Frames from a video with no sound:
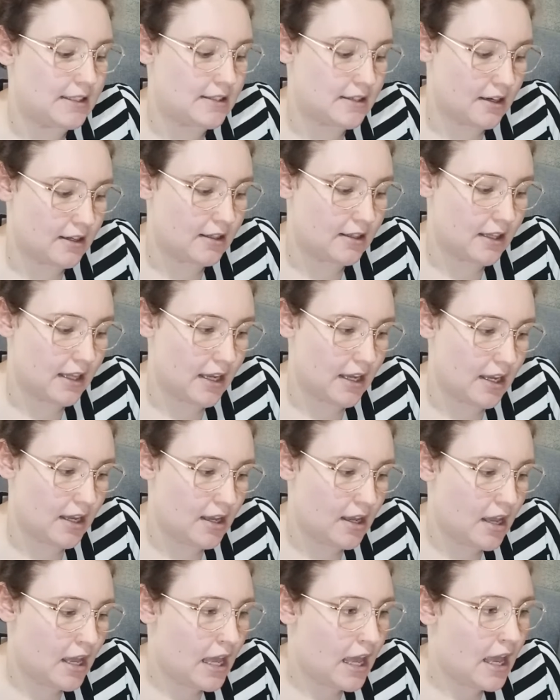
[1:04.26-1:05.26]
stuck there
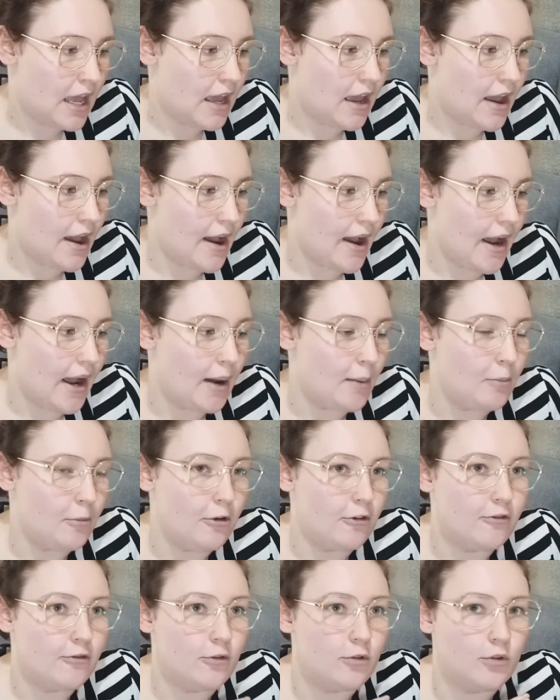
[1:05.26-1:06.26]

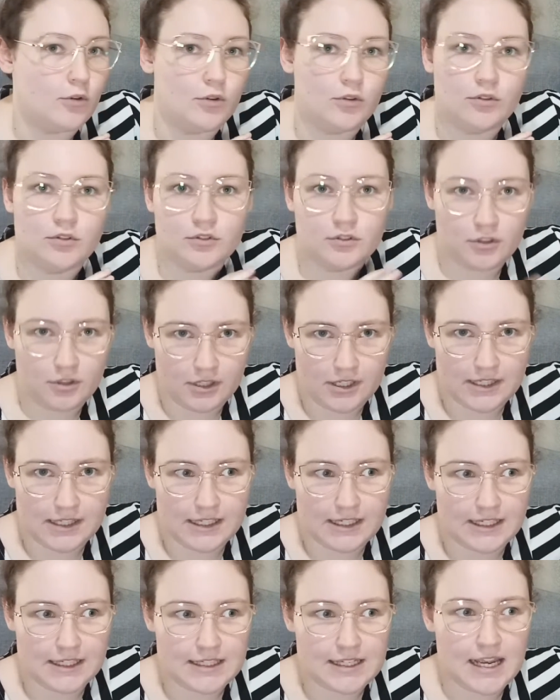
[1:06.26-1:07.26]
for longer
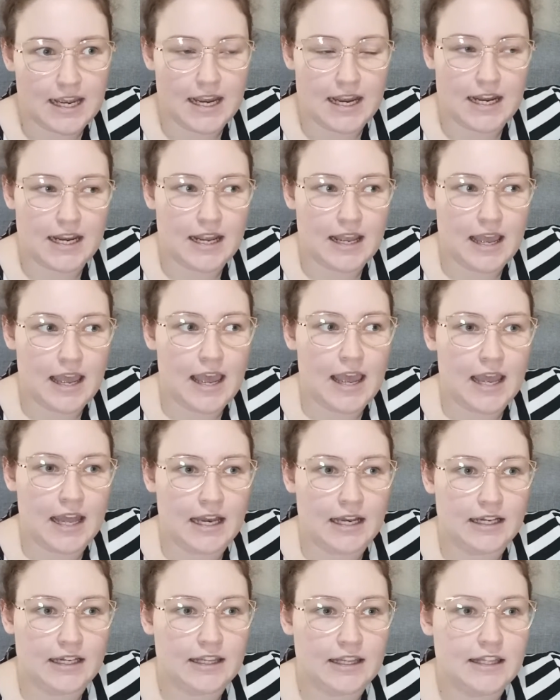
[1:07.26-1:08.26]
than a day,
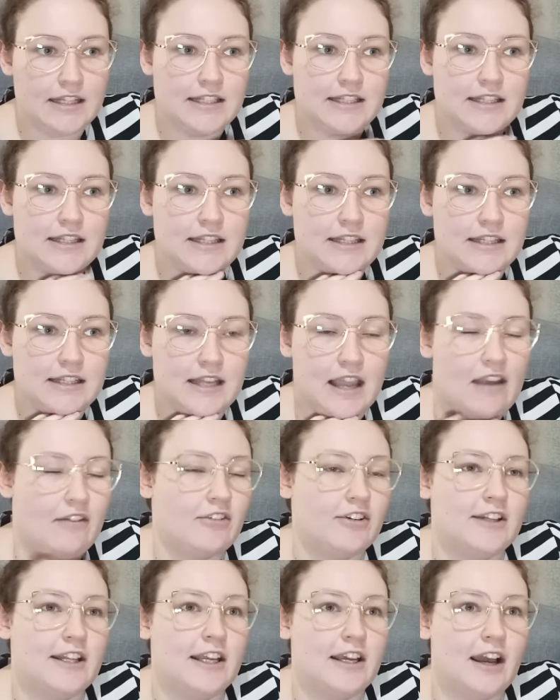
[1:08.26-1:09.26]
and
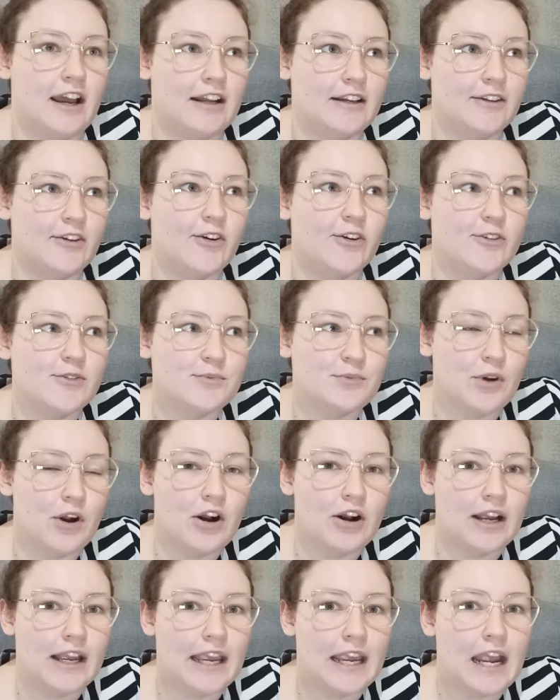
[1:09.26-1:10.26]
everything kind of goes
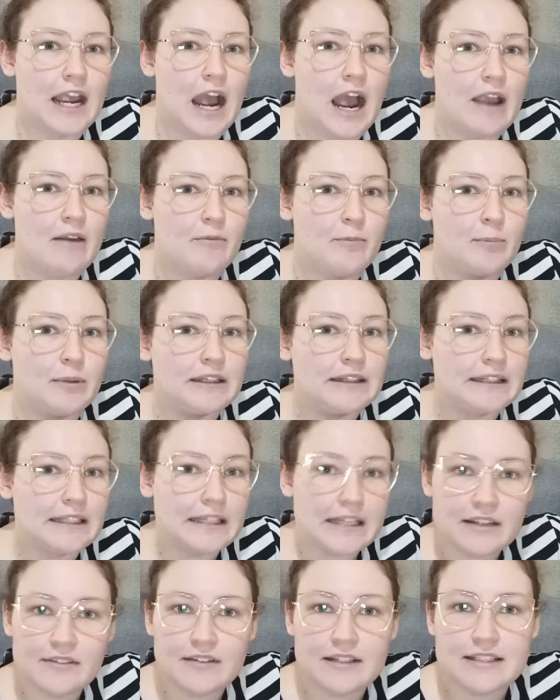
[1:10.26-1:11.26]
wrong. I
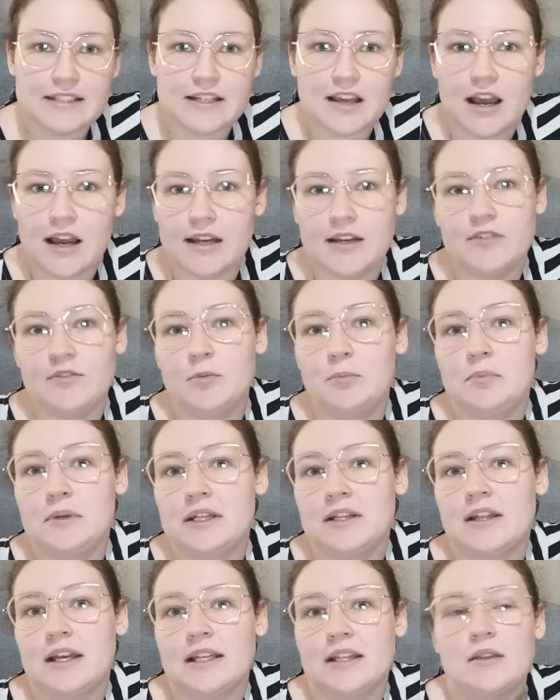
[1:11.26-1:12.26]
believe it's kind of a
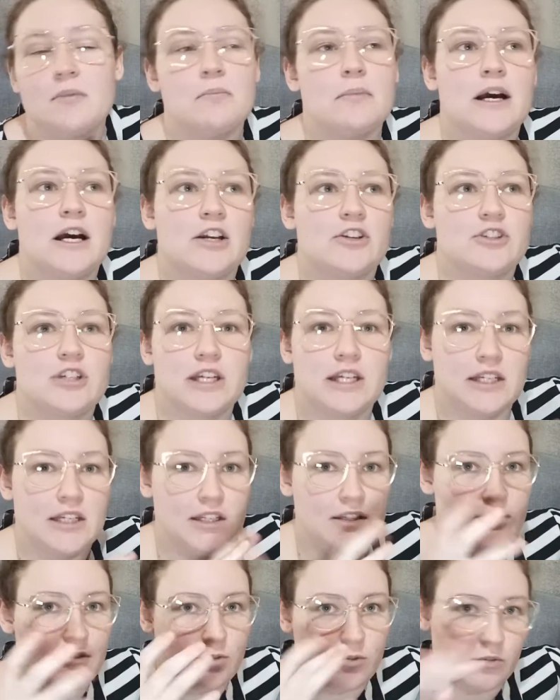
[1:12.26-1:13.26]
bit like The Martian
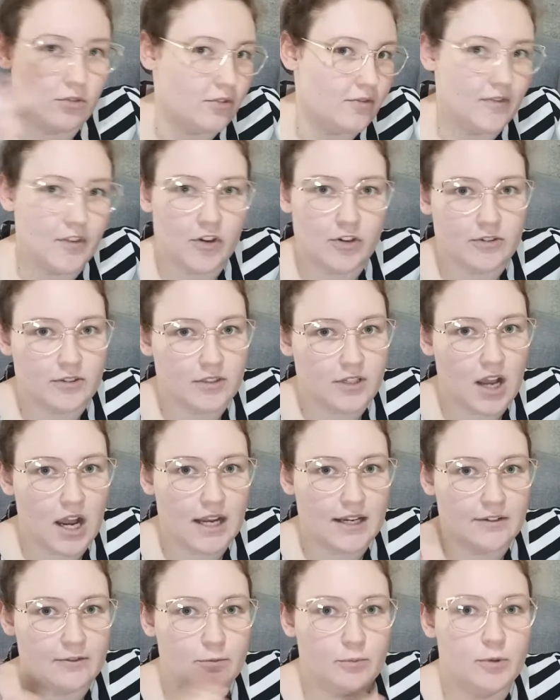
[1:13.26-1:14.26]
and all of those
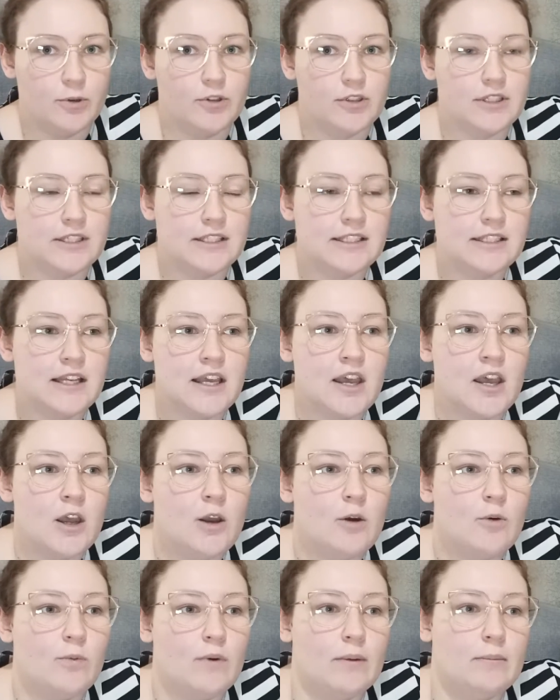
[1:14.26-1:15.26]
kind of books,
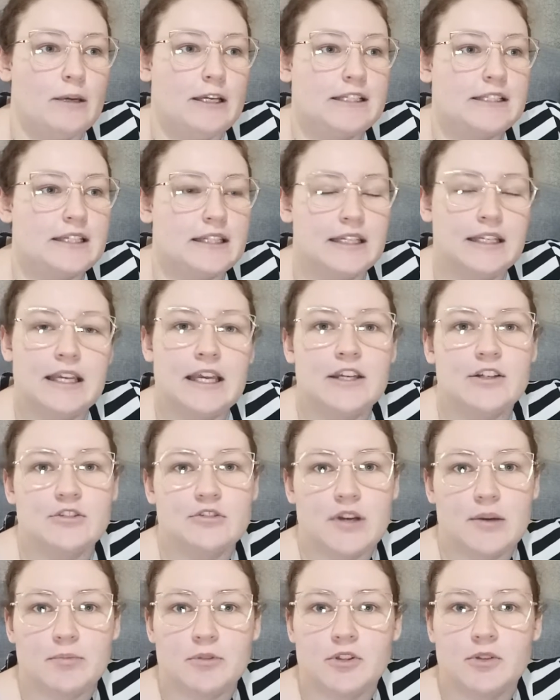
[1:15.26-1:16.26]
where basically, yeah, you're
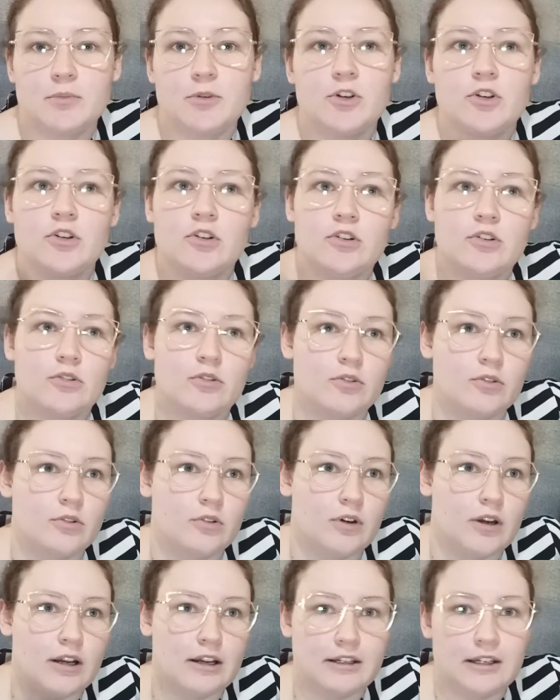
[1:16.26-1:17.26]
trapped on the moon
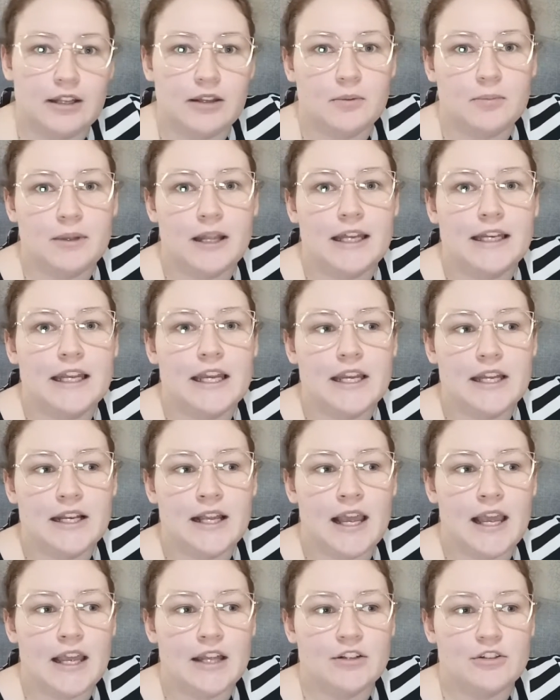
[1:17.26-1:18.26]
or another planet
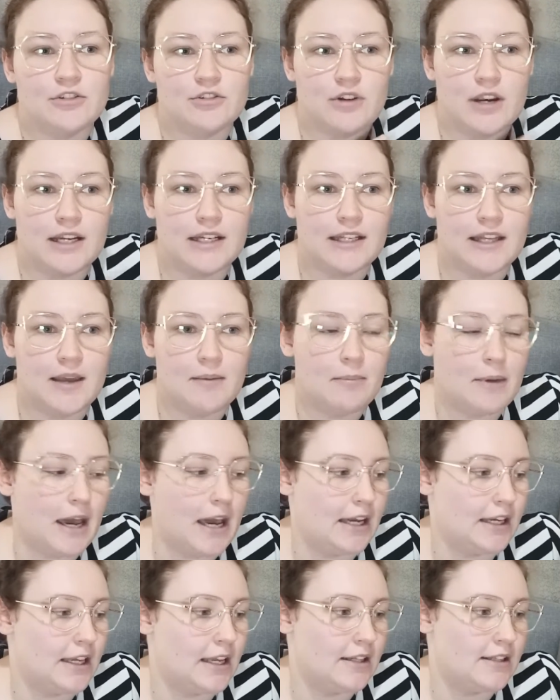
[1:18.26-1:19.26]
and you're trying to get
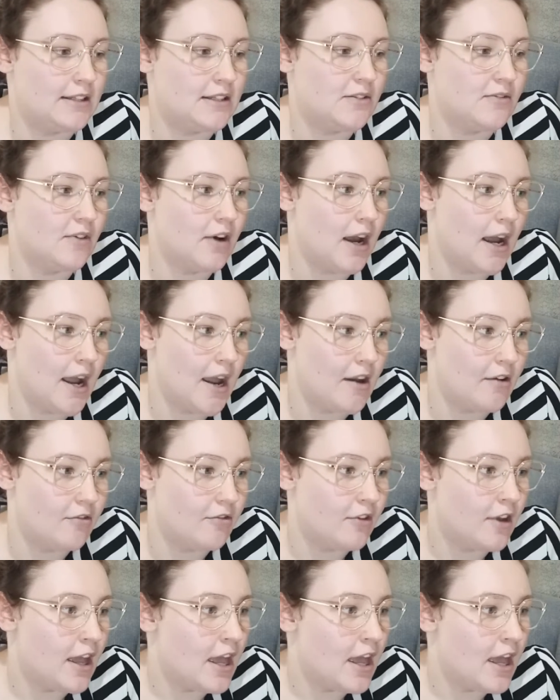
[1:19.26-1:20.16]
back and survive.